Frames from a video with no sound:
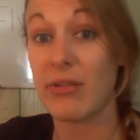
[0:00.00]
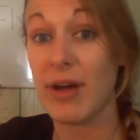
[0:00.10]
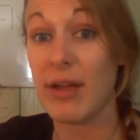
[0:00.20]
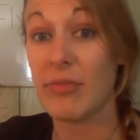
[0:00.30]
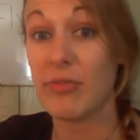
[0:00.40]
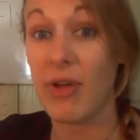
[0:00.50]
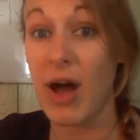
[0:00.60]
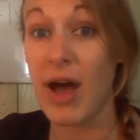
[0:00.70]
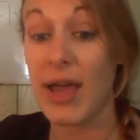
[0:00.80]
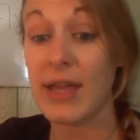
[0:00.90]

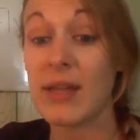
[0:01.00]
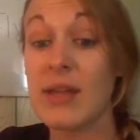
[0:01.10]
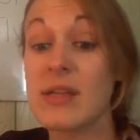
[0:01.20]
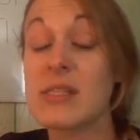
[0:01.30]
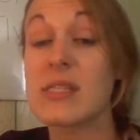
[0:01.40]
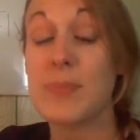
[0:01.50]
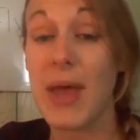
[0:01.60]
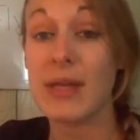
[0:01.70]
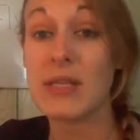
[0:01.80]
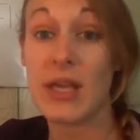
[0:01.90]
fly
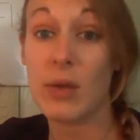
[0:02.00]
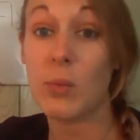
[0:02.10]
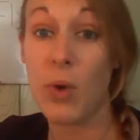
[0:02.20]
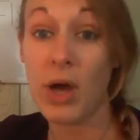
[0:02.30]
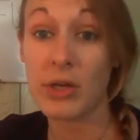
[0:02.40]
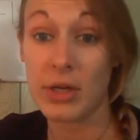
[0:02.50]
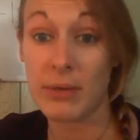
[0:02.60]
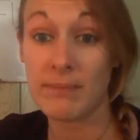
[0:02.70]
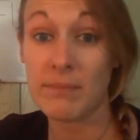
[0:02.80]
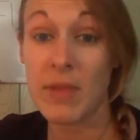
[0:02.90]
spend in water?
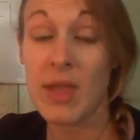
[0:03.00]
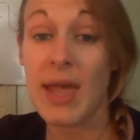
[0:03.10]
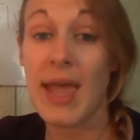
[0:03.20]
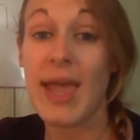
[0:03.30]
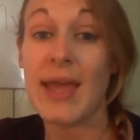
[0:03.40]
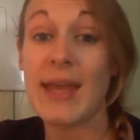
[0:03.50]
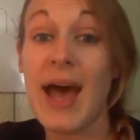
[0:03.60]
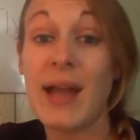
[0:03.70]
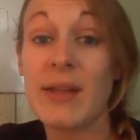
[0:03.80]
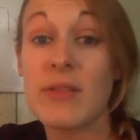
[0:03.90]
And
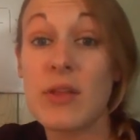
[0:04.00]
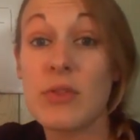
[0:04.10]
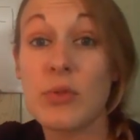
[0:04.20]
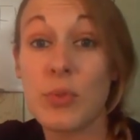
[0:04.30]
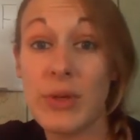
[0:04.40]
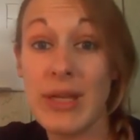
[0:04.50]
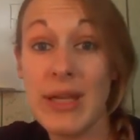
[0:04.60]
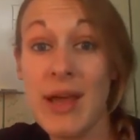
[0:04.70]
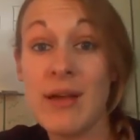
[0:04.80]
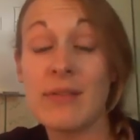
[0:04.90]
out of the
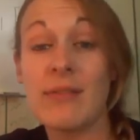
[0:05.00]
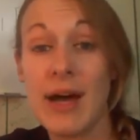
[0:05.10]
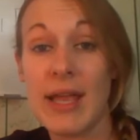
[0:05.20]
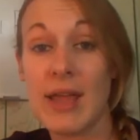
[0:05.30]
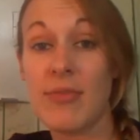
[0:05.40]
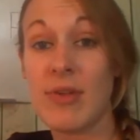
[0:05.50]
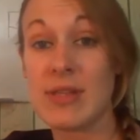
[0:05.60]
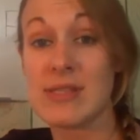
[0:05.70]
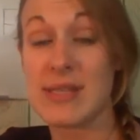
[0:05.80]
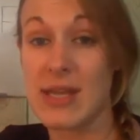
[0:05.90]
3 life
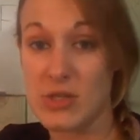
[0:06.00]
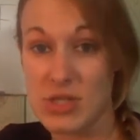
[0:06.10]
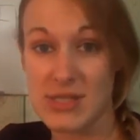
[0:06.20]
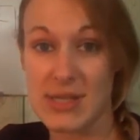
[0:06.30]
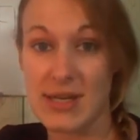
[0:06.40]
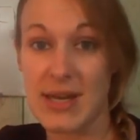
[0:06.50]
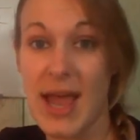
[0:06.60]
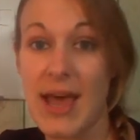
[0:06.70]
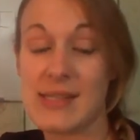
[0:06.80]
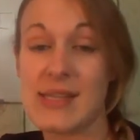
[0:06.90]
stages that it
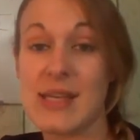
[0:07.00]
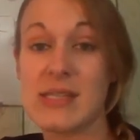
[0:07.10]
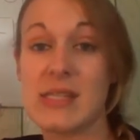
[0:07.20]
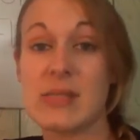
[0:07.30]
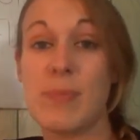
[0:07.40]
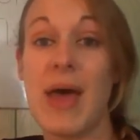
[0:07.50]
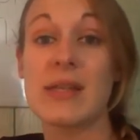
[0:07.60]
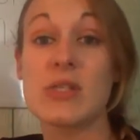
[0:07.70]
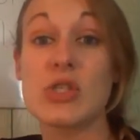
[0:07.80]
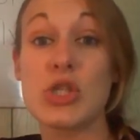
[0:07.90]
has, it
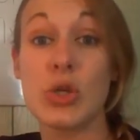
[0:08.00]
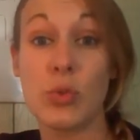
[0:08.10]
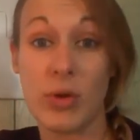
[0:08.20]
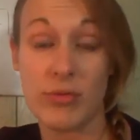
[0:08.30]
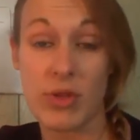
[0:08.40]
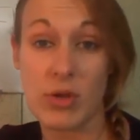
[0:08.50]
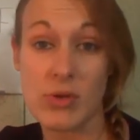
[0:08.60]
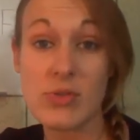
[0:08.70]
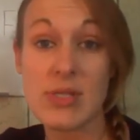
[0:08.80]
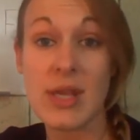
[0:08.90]
spends 2 of
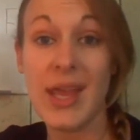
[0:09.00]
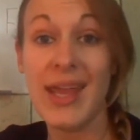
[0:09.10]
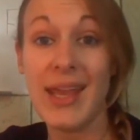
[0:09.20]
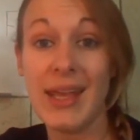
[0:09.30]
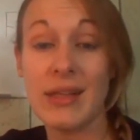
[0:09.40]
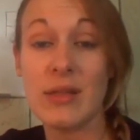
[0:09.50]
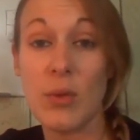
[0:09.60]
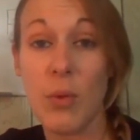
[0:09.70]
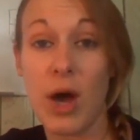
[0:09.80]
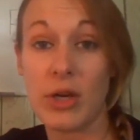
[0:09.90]
those in the
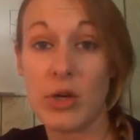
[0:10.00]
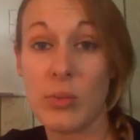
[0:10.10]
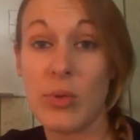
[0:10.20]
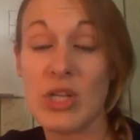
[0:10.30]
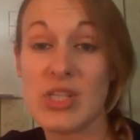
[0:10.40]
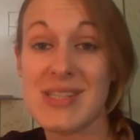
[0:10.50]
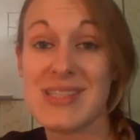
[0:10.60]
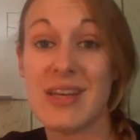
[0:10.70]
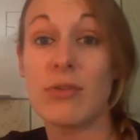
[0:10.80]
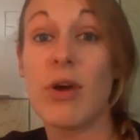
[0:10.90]
water, which is
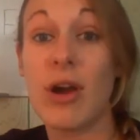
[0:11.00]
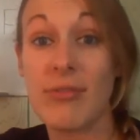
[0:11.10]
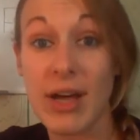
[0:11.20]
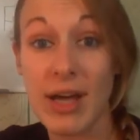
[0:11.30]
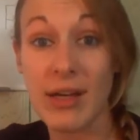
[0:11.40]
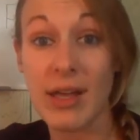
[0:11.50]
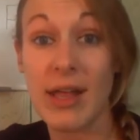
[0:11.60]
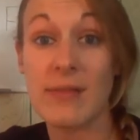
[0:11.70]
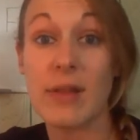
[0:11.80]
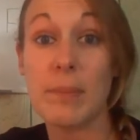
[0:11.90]
the larva
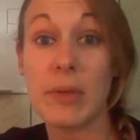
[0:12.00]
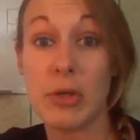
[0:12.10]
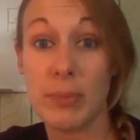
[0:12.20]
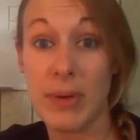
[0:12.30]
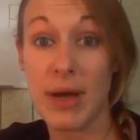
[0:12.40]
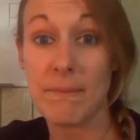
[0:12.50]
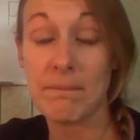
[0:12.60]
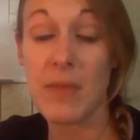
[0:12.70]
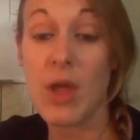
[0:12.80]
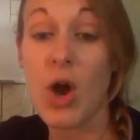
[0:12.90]
and the pupa
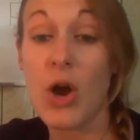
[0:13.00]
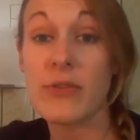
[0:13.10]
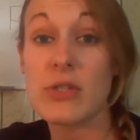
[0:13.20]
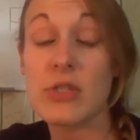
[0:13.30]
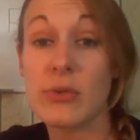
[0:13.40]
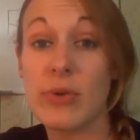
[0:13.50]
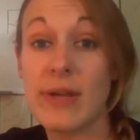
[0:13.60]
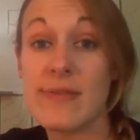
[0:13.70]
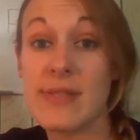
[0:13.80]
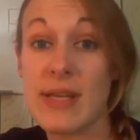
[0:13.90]
are the 2
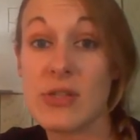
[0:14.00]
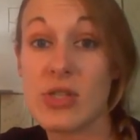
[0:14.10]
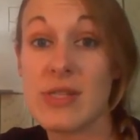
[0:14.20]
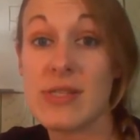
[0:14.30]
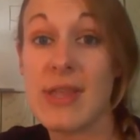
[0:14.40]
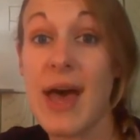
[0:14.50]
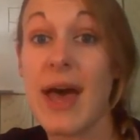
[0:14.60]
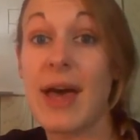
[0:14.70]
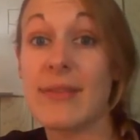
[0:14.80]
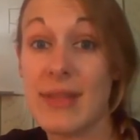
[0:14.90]
life stages
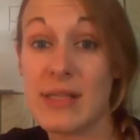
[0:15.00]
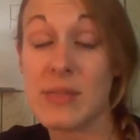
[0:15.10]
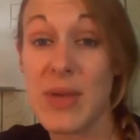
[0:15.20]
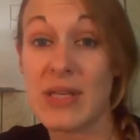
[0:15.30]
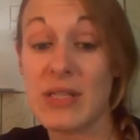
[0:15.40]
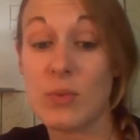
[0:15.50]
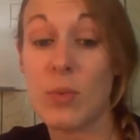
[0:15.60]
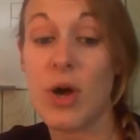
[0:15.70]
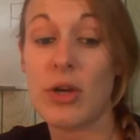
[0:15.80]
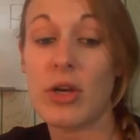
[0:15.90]
that they spend in
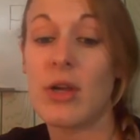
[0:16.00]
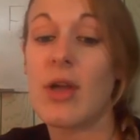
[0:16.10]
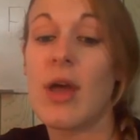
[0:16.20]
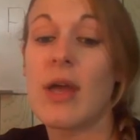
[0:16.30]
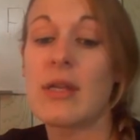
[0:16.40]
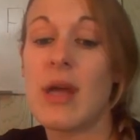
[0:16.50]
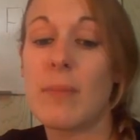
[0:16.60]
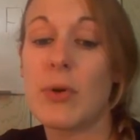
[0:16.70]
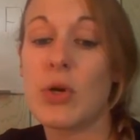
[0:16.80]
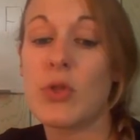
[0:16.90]
water.
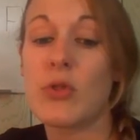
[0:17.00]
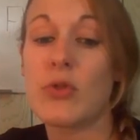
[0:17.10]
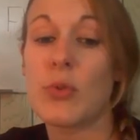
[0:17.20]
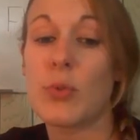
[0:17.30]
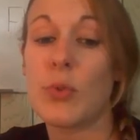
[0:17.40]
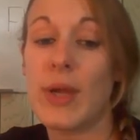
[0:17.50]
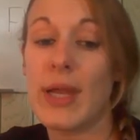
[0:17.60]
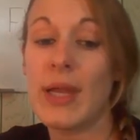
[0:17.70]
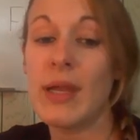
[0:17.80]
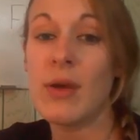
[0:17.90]
Number
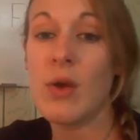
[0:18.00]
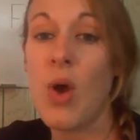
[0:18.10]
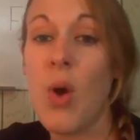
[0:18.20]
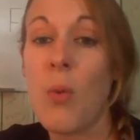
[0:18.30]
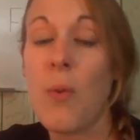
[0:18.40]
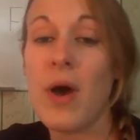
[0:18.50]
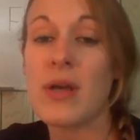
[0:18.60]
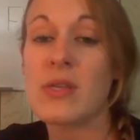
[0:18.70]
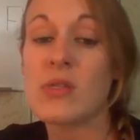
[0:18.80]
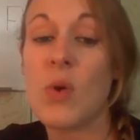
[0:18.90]
3
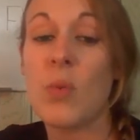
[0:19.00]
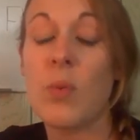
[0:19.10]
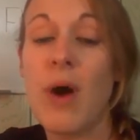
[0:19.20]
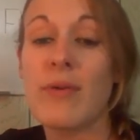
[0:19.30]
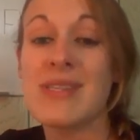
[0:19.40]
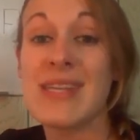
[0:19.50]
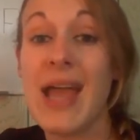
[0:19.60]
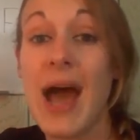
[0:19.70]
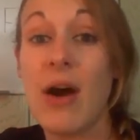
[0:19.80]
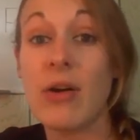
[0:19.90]
was, what was the
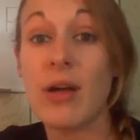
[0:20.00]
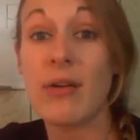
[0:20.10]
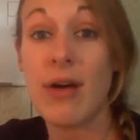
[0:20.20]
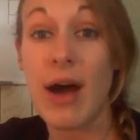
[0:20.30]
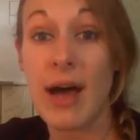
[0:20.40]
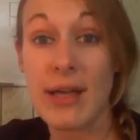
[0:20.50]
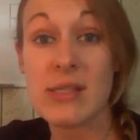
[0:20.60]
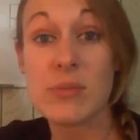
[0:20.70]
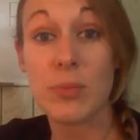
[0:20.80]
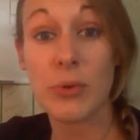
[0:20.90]

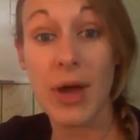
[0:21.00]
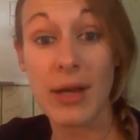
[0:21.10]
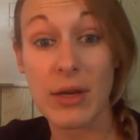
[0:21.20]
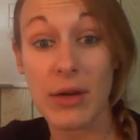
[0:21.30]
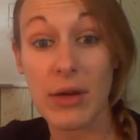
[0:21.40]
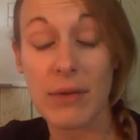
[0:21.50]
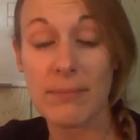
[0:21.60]
alkali's predator?